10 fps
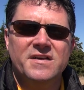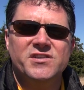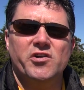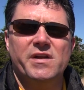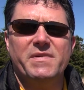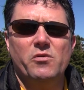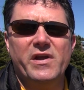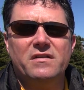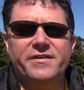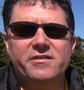Join my
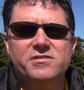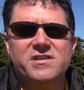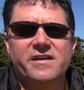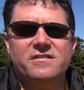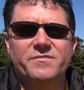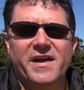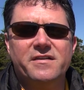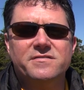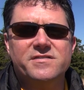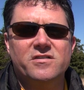weekly newsletter at
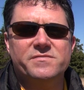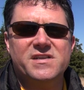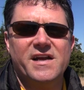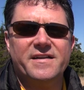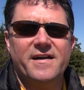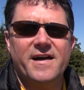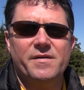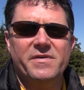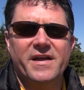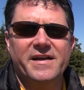
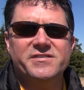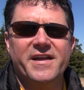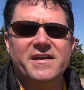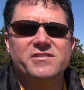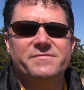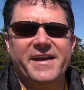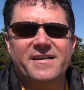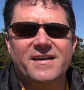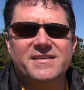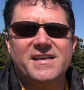michaelshomes.com, and to enter my
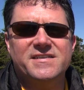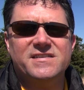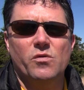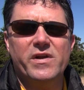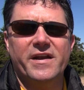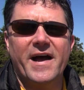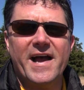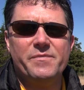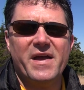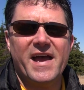contest to win an
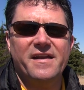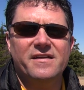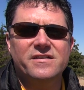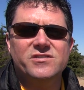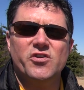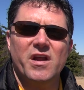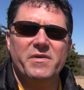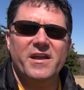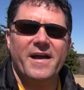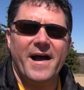iPad, join me at